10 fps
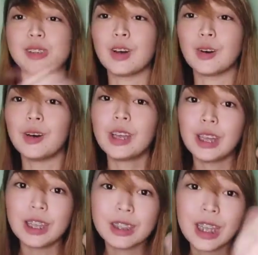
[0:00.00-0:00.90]
So
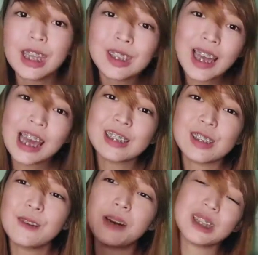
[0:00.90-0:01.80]
Thank you
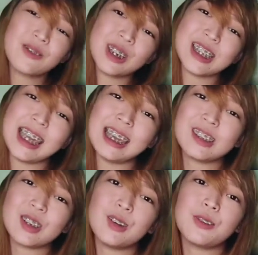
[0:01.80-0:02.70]
guys so much for
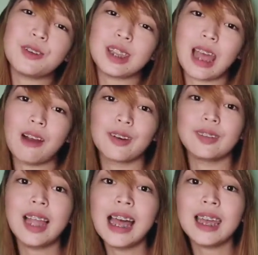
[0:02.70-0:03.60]
staying tuned with
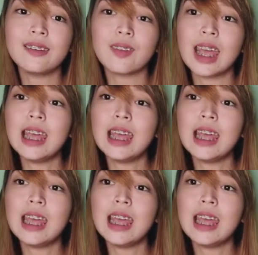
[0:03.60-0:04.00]
our live.